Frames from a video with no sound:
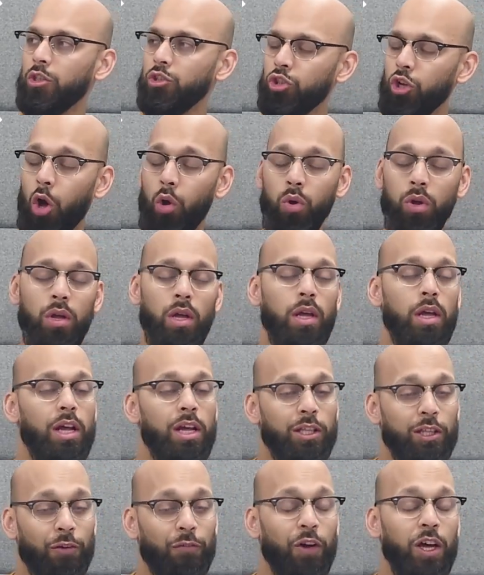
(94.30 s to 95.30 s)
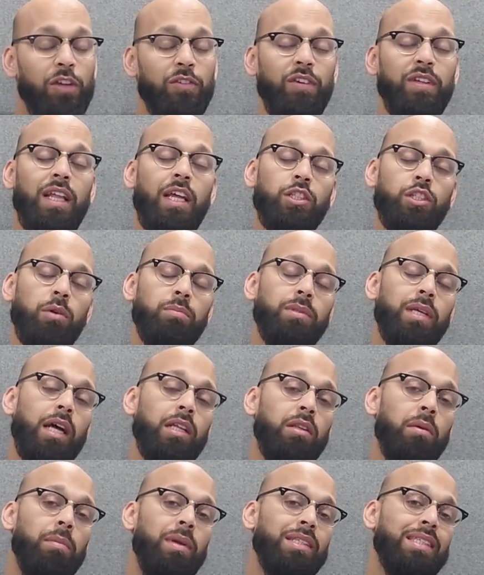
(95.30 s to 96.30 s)
So the first thing that jumps
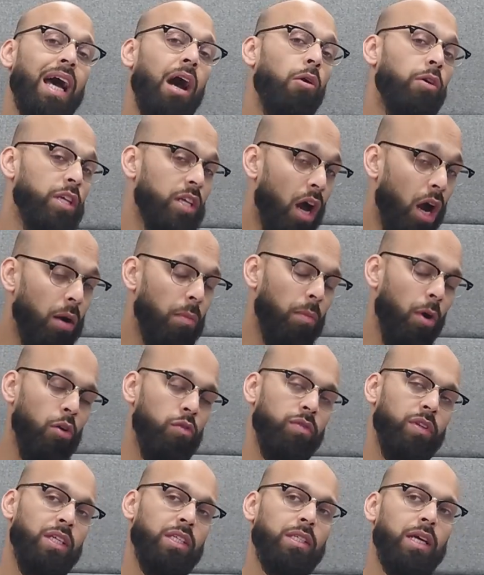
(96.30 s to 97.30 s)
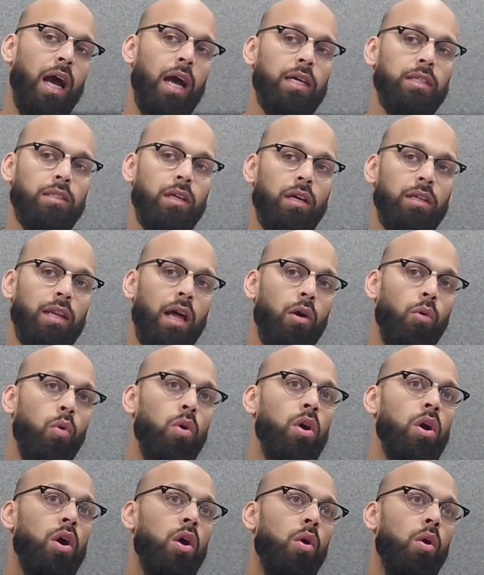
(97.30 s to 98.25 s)
out to me is how young both of these guys are. Now,